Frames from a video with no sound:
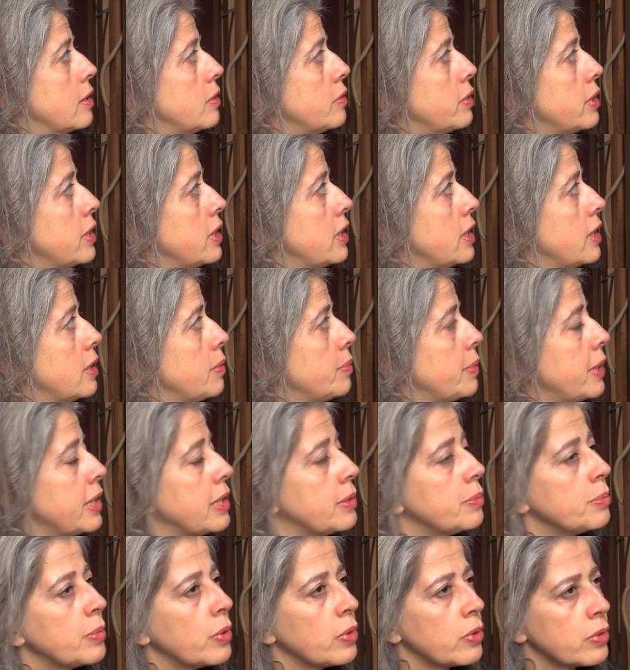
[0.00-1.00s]

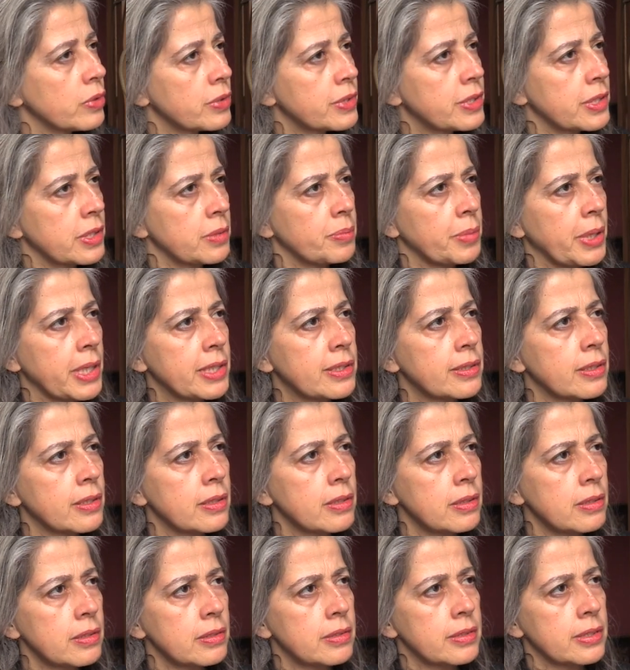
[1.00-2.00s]
made molds in
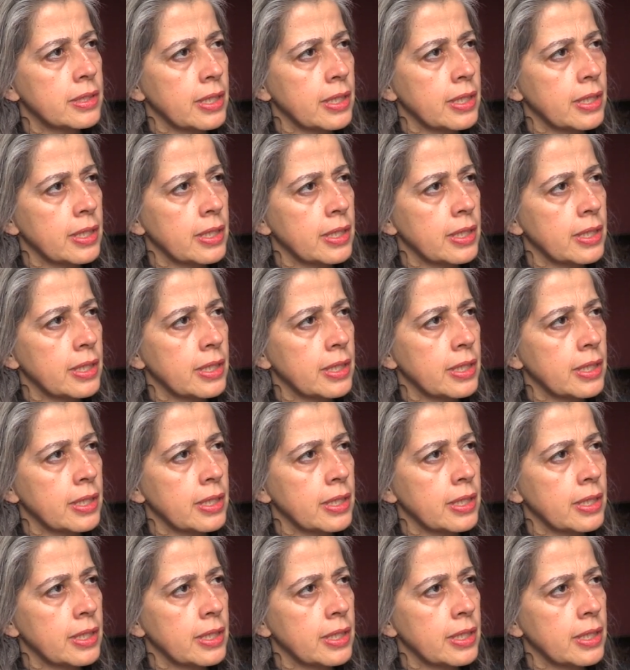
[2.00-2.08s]
metal,